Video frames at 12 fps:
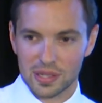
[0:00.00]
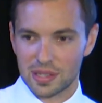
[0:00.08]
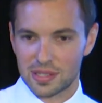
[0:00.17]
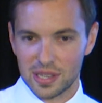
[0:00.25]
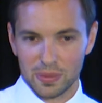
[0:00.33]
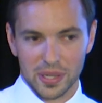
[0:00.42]
As
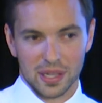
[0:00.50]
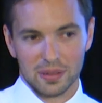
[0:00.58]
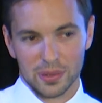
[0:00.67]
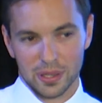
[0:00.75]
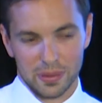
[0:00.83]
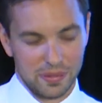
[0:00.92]
I said, we
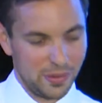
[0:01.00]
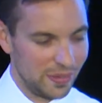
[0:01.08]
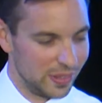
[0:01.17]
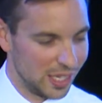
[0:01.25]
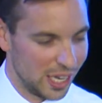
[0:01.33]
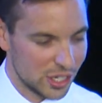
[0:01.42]

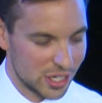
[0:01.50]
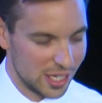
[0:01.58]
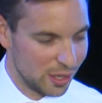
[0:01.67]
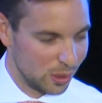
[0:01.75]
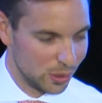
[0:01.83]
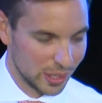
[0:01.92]
have a large
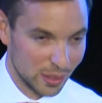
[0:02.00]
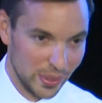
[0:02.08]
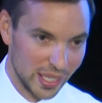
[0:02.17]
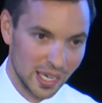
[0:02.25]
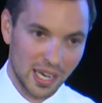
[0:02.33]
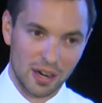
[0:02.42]
shareholding in
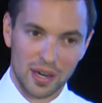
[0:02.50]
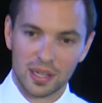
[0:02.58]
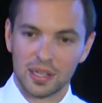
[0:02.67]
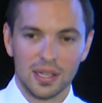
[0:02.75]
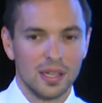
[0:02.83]
Wingara.